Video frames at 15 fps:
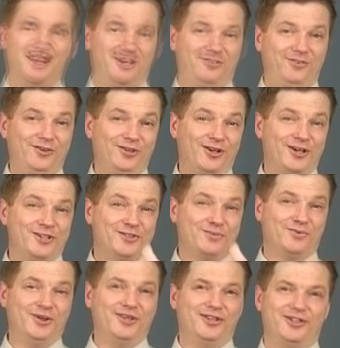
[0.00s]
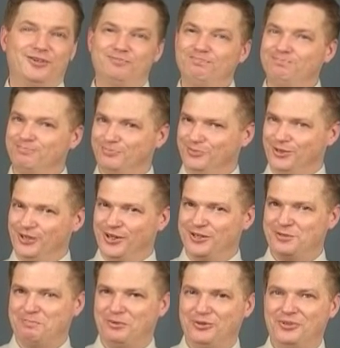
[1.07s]
And if you lost one of them, you
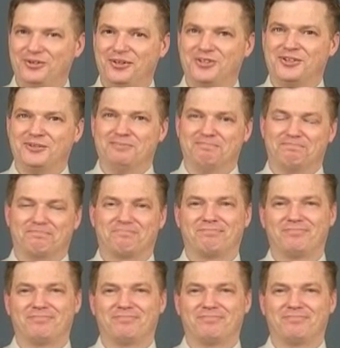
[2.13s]
lost both of them.